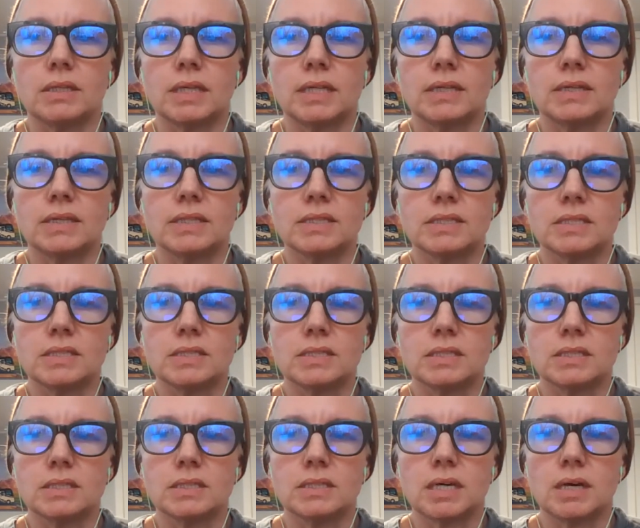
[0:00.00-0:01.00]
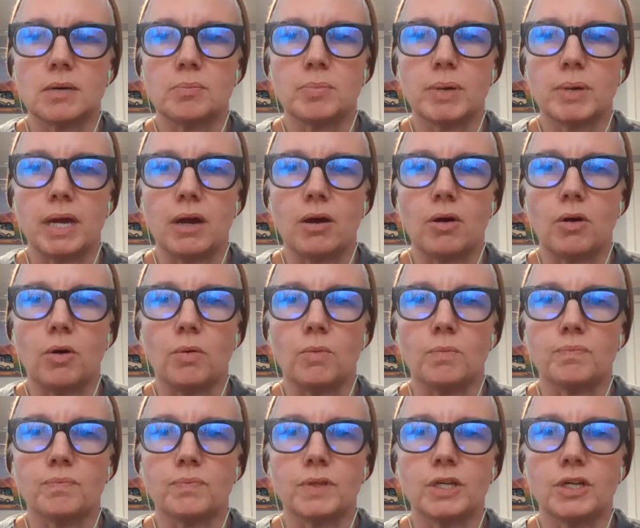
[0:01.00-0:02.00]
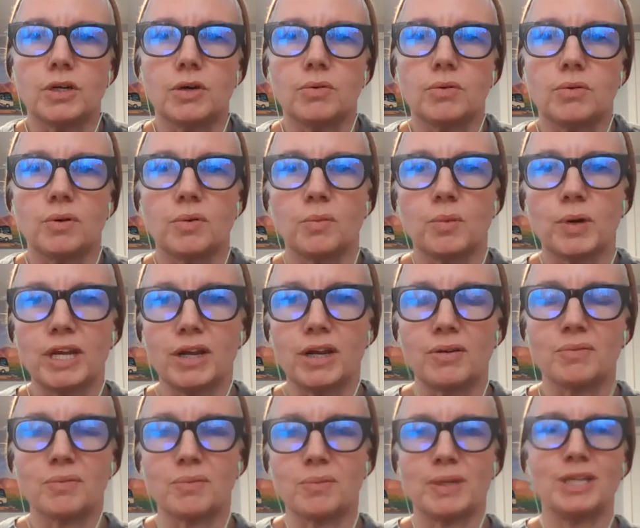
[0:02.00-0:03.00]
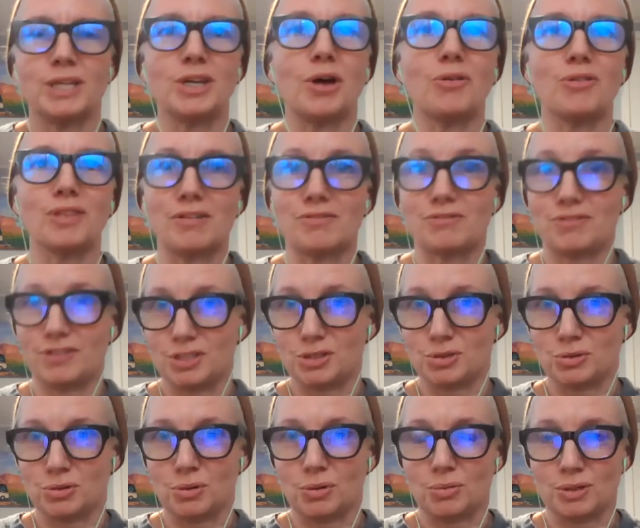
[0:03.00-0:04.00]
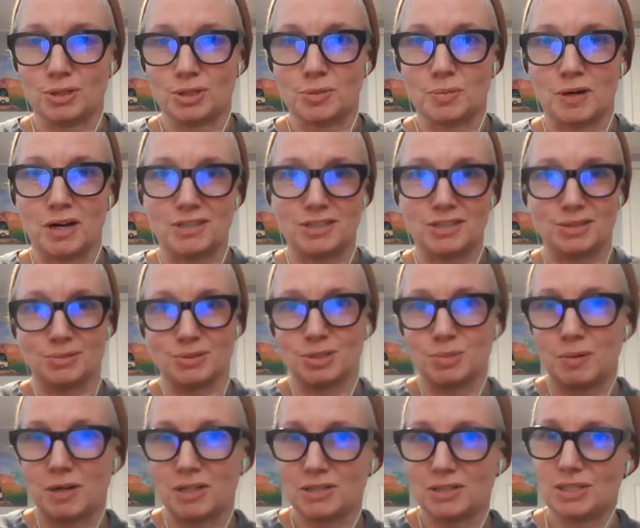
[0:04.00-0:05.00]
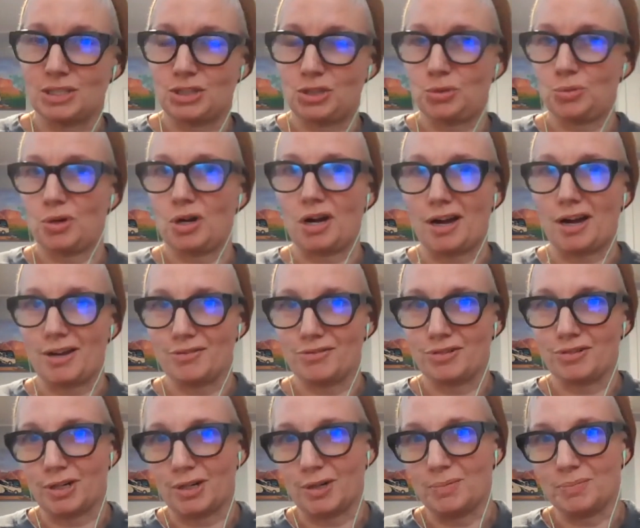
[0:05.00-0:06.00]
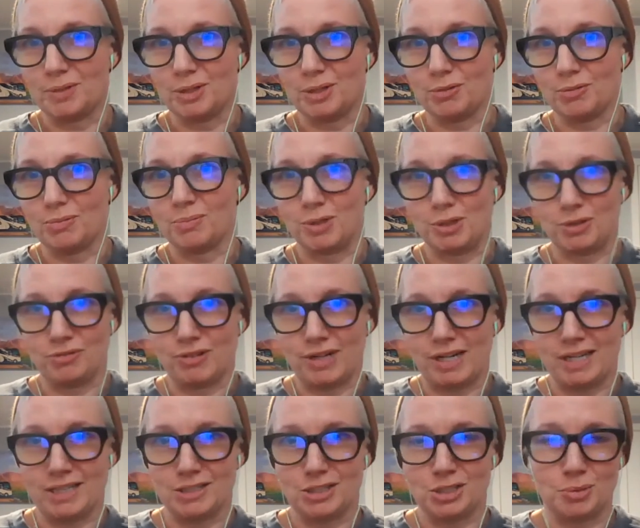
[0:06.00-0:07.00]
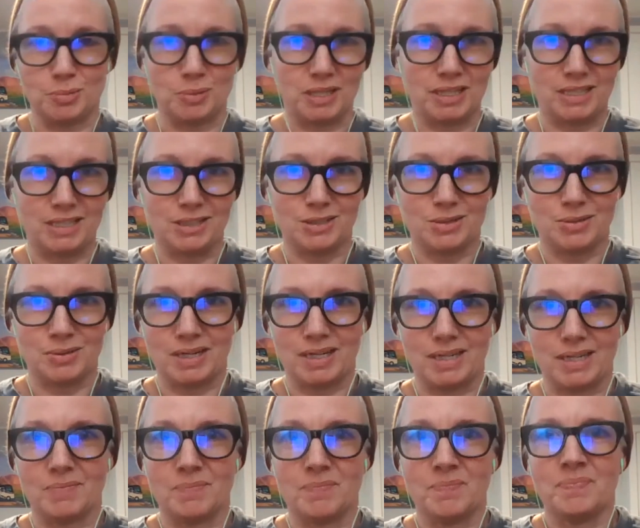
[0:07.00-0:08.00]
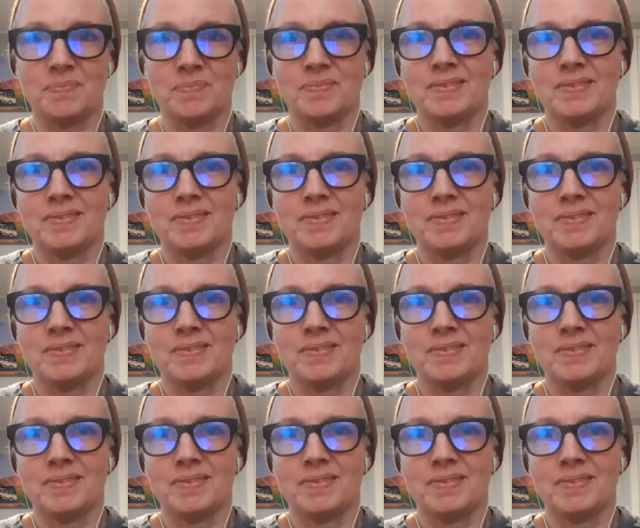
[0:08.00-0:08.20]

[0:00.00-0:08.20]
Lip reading: that this isn't about, we know that visceral response, the response that you got from your friends, your buddies, right?